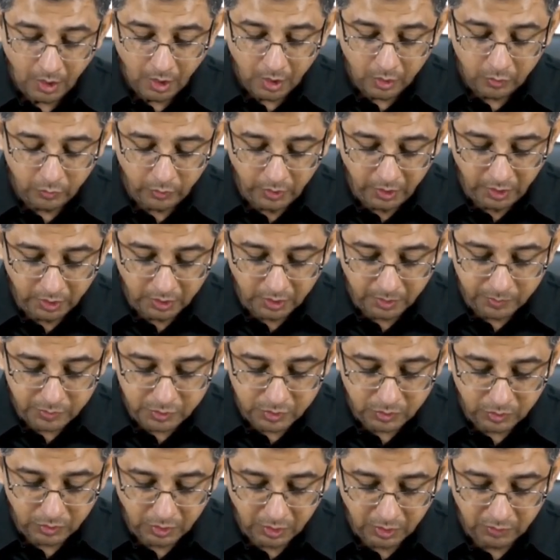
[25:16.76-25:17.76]
When it comes
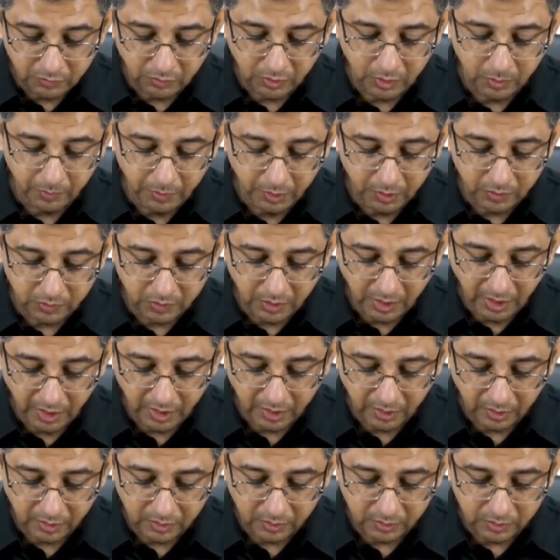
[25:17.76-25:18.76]
to the involvement of the
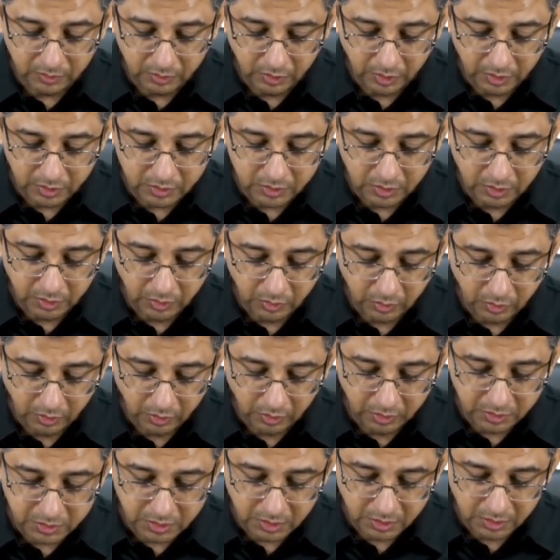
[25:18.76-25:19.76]
ankle, there is a
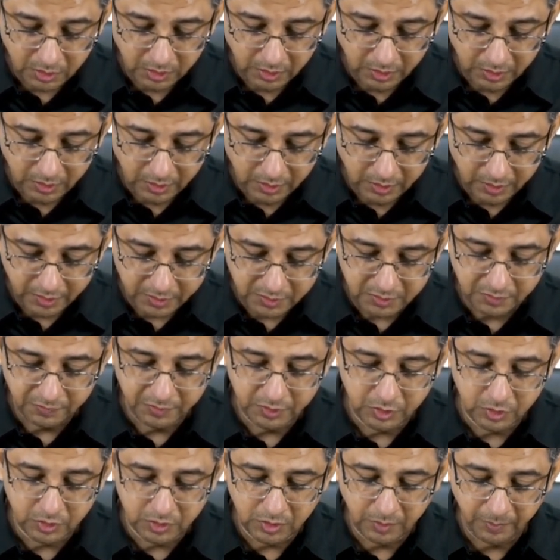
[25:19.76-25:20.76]
neurological illness
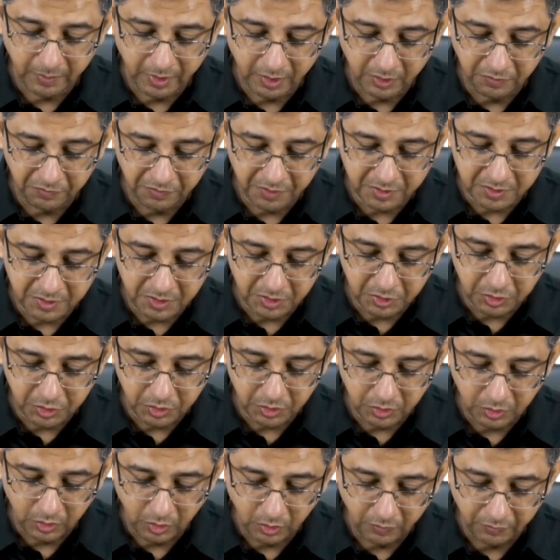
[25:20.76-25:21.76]
which is a
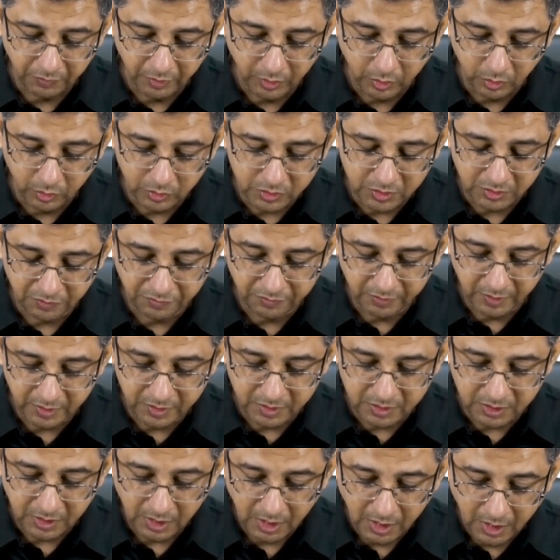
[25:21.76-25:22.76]
manifestation of
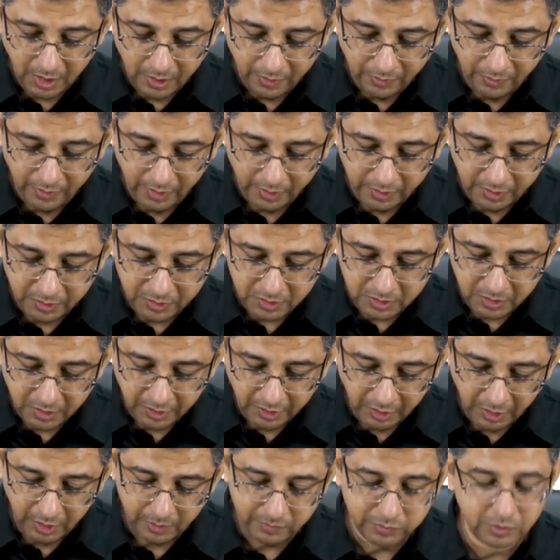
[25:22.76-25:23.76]
neurosyphilis, that is
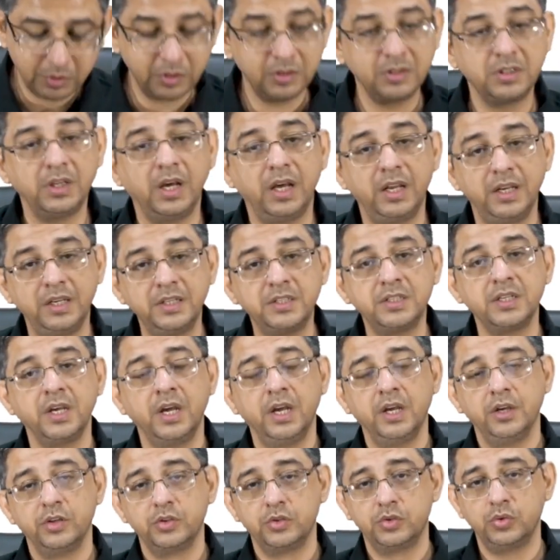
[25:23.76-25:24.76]
Taves dorsalis.
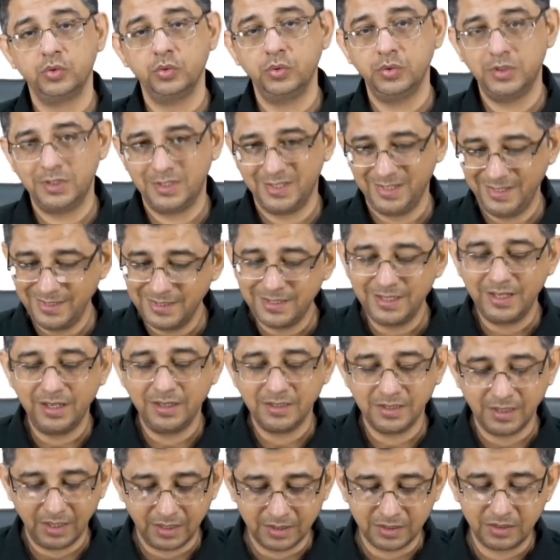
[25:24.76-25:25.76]
So, since he has
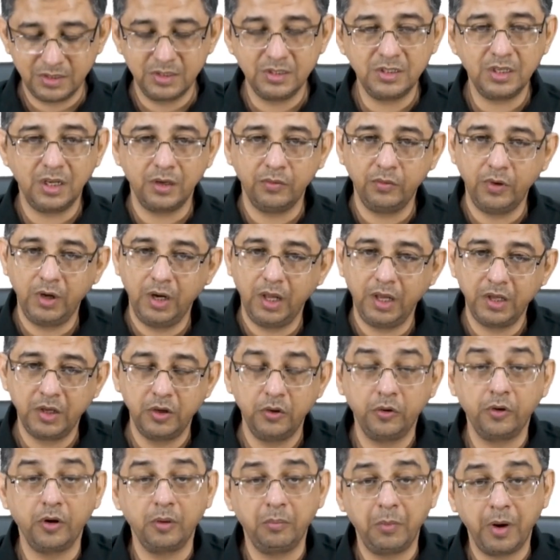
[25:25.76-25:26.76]
asked this, I would like you
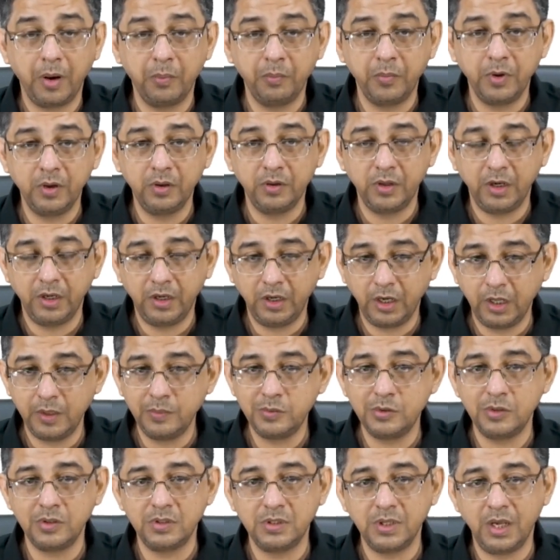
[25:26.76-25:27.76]
to remember that Taves
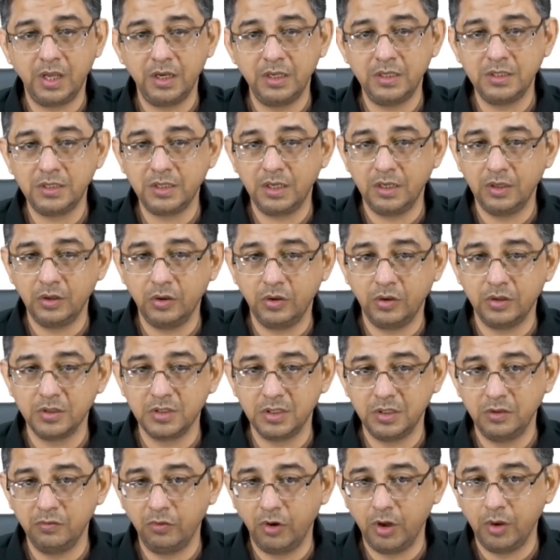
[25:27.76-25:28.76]
dorsalis can cause
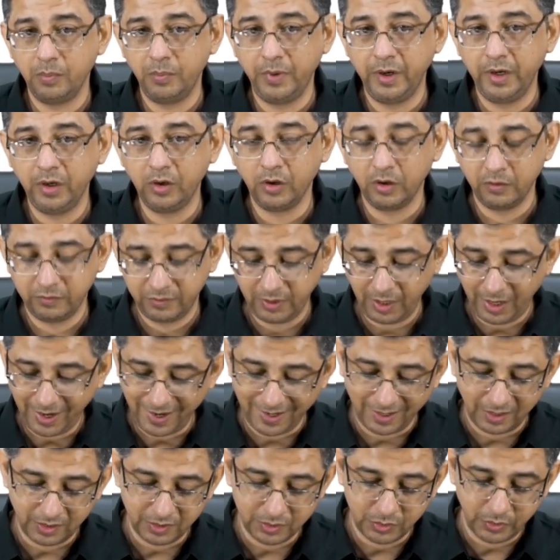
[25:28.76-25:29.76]
involvement of the
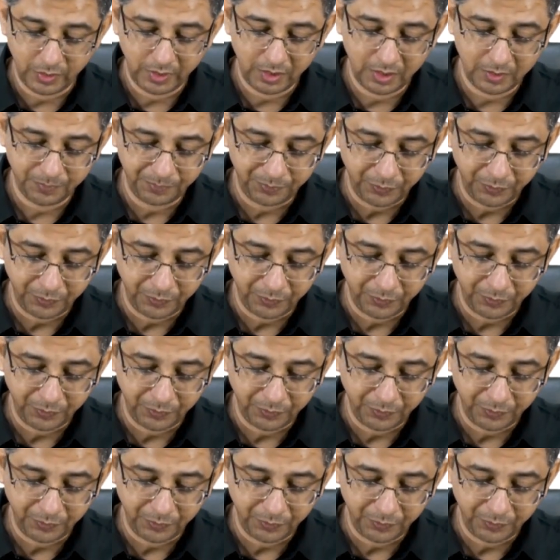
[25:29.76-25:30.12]
ankle joint.